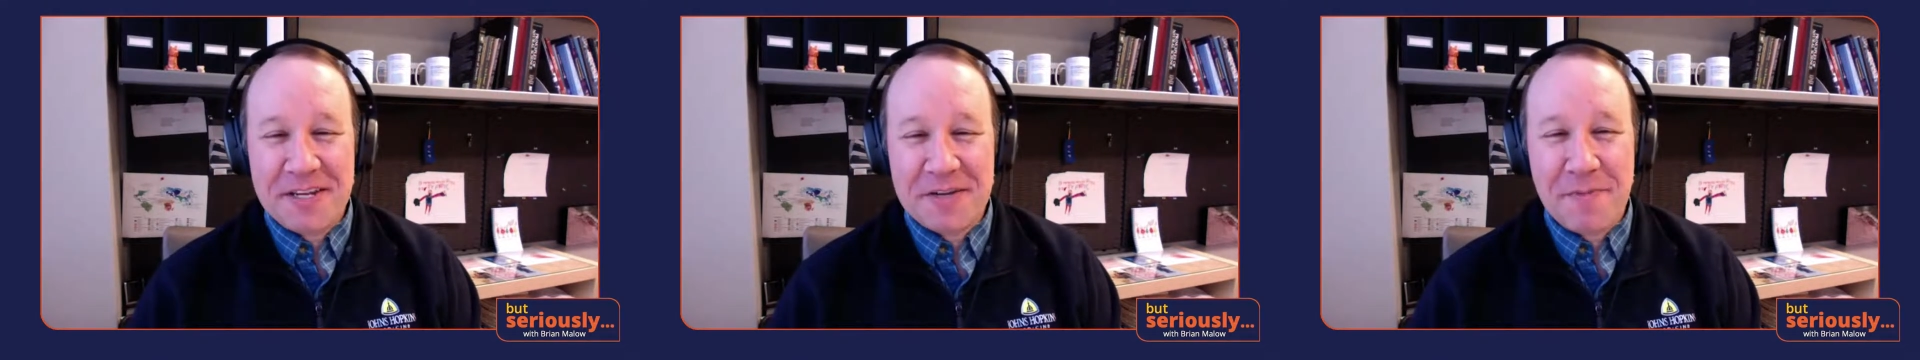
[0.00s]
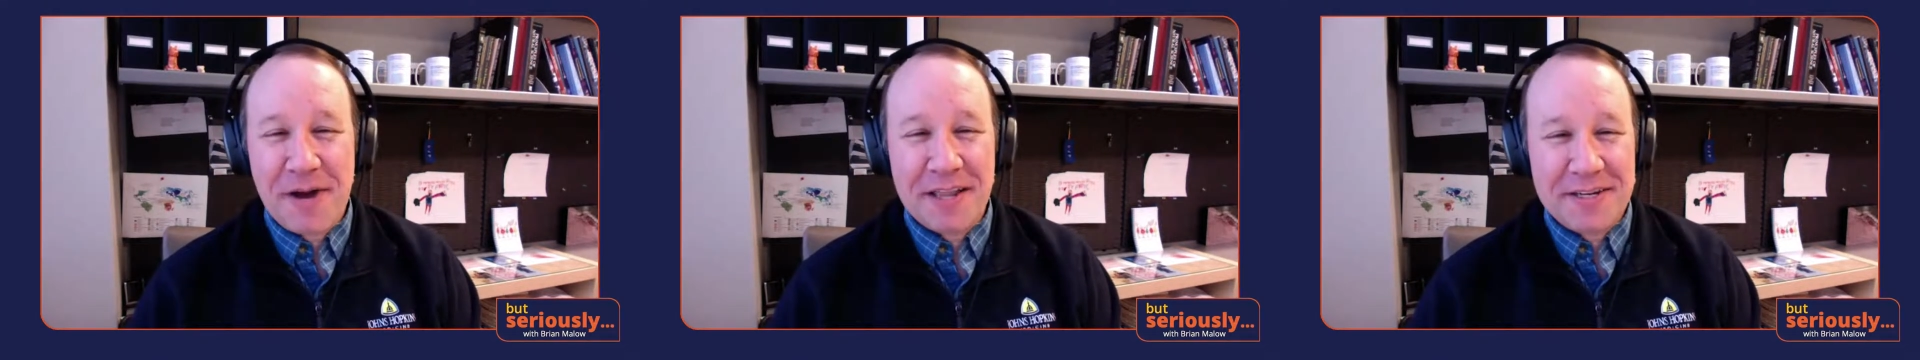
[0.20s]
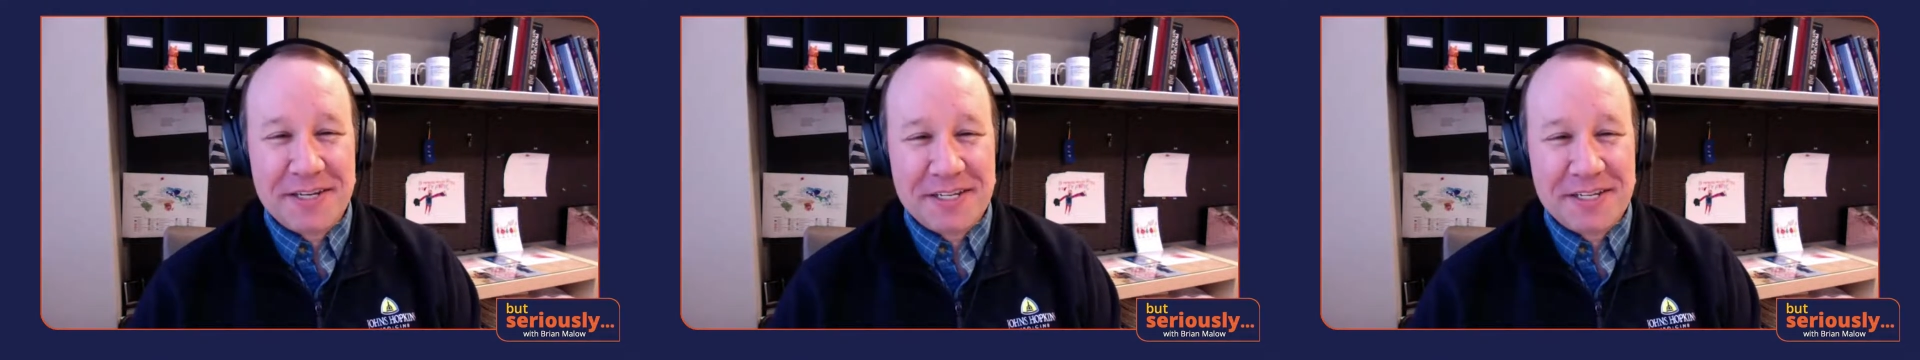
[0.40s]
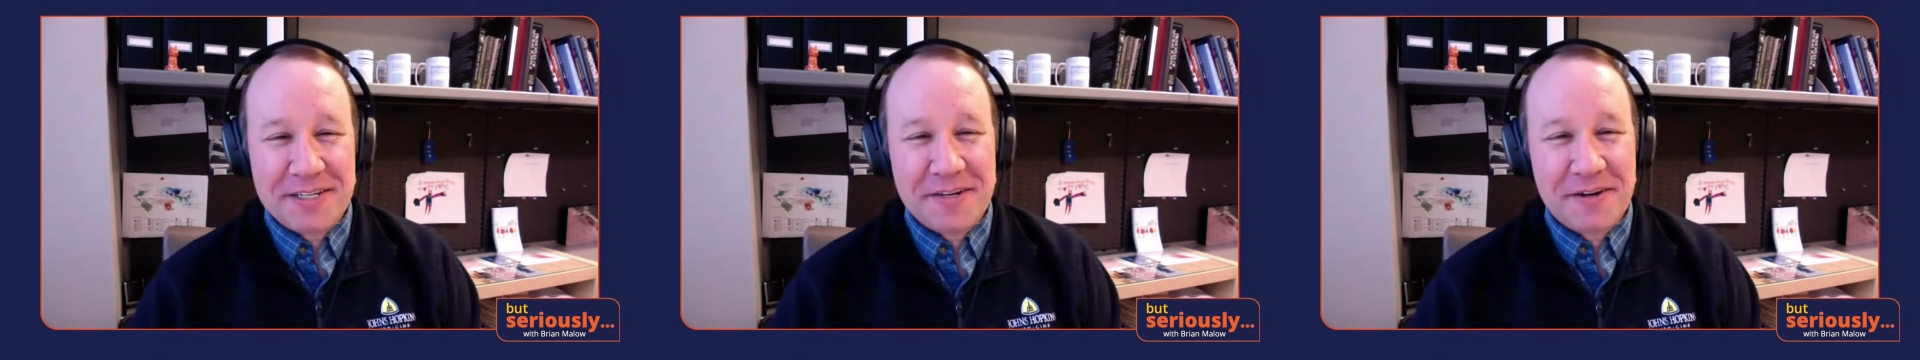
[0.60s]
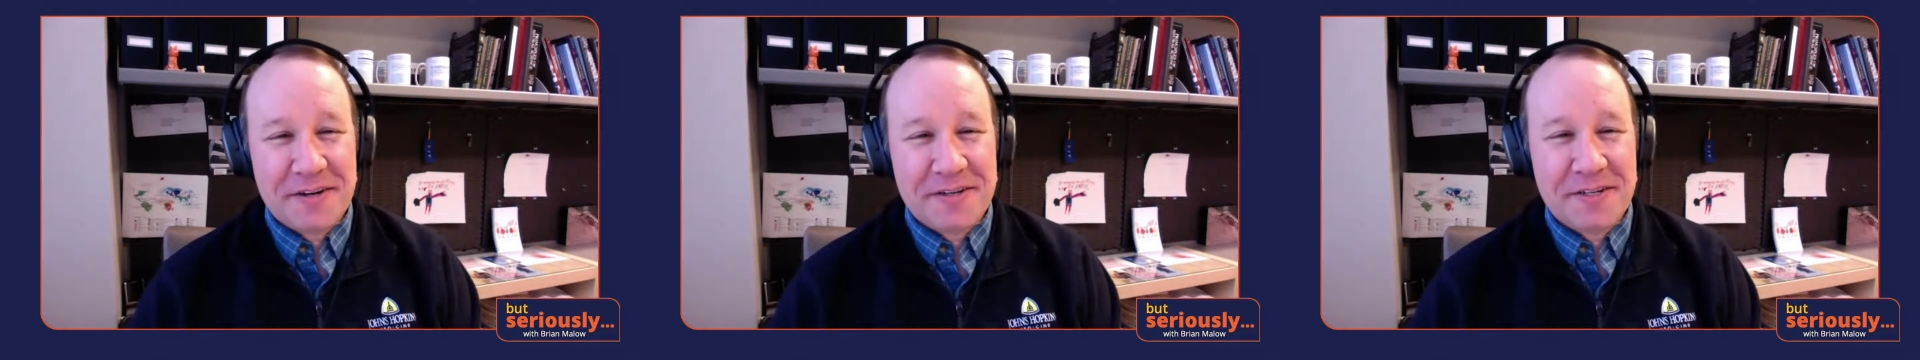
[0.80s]

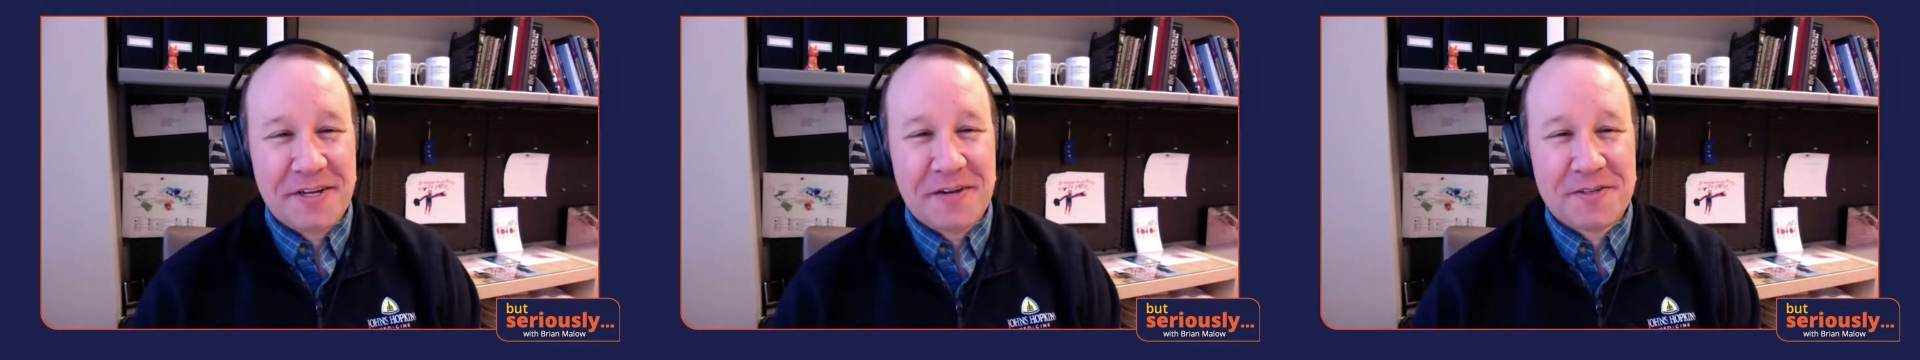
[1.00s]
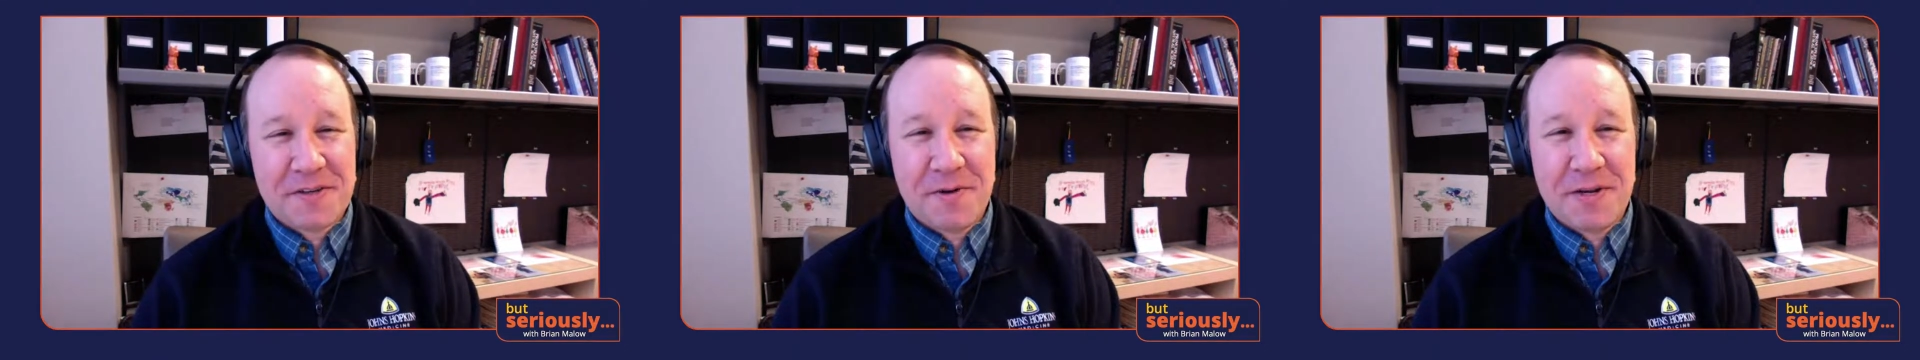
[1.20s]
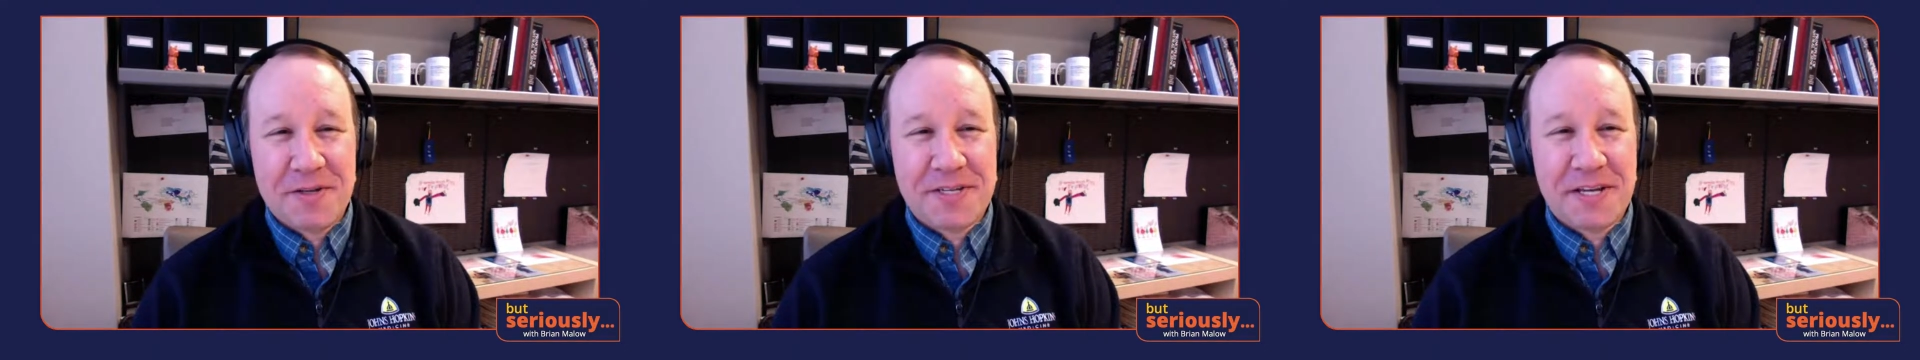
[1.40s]
entomologists or you know someone